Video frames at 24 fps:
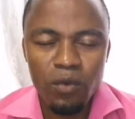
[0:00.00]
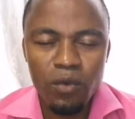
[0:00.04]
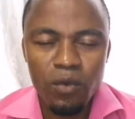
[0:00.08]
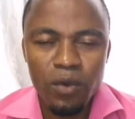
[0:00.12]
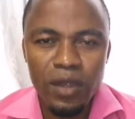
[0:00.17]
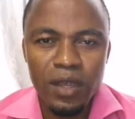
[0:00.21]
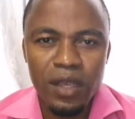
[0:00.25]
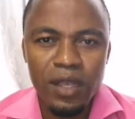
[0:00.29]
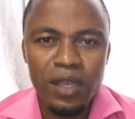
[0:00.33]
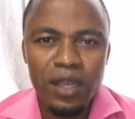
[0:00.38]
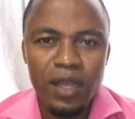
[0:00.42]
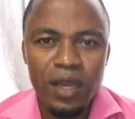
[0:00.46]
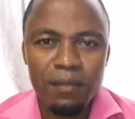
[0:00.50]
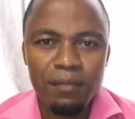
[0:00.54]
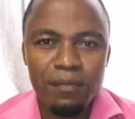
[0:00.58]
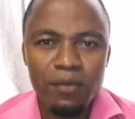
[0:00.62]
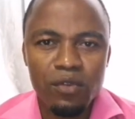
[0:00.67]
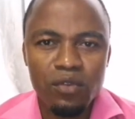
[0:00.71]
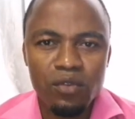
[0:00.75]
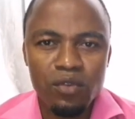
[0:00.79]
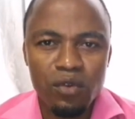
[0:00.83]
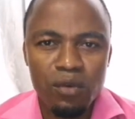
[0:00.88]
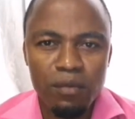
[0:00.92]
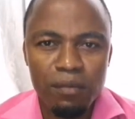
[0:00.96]
we had
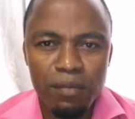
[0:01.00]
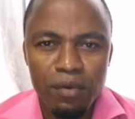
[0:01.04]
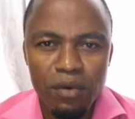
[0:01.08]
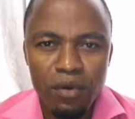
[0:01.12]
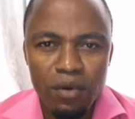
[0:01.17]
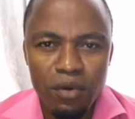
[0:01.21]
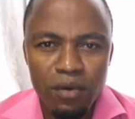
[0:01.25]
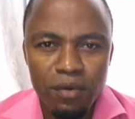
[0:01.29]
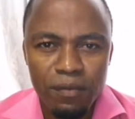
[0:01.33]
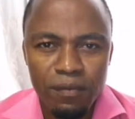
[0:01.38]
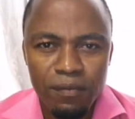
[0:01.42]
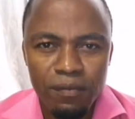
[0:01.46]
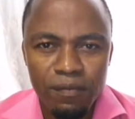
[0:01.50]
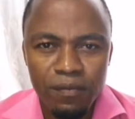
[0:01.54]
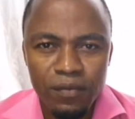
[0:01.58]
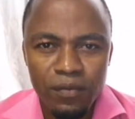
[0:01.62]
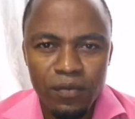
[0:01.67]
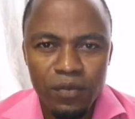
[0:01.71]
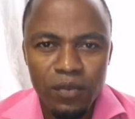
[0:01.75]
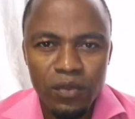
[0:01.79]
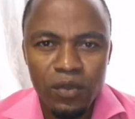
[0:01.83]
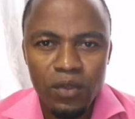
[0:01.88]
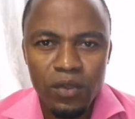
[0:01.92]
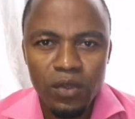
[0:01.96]
Apostle Paul,
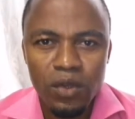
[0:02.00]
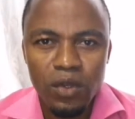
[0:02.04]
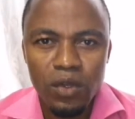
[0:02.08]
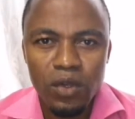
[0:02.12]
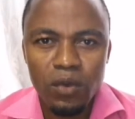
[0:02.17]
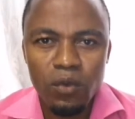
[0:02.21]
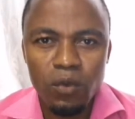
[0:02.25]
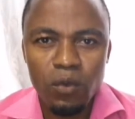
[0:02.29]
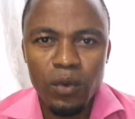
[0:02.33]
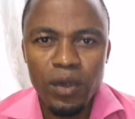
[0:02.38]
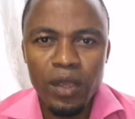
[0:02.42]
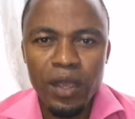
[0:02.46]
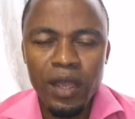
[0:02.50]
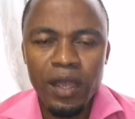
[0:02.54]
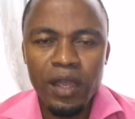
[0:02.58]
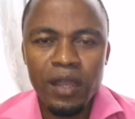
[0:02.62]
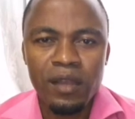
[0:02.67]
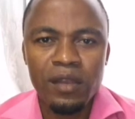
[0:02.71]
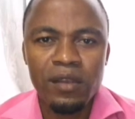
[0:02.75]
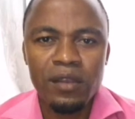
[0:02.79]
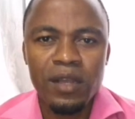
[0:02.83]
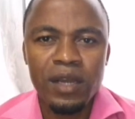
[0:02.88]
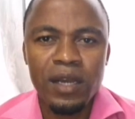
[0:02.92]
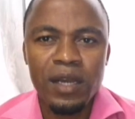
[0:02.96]
we
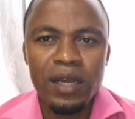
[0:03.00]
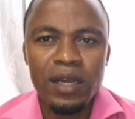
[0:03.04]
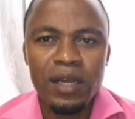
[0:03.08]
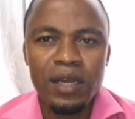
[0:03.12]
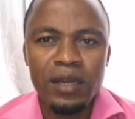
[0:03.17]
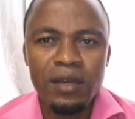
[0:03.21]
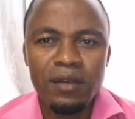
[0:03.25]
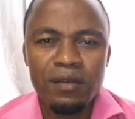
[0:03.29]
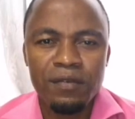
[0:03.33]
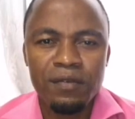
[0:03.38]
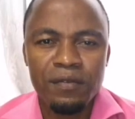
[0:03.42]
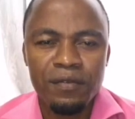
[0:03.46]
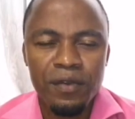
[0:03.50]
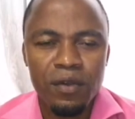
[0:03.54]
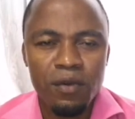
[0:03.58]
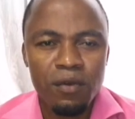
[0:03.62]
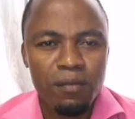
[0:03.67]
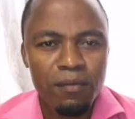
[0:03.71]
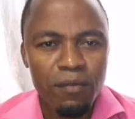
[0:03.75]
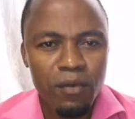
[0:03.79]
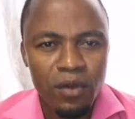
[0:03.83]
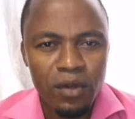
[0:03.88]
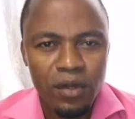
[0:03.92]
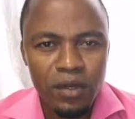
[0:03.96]
had
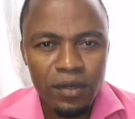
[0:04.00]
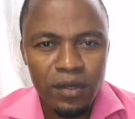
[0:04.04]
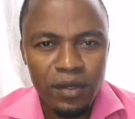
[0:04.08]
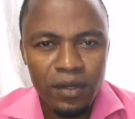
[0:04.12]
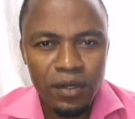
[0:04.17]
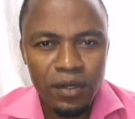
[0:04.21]
Philemon,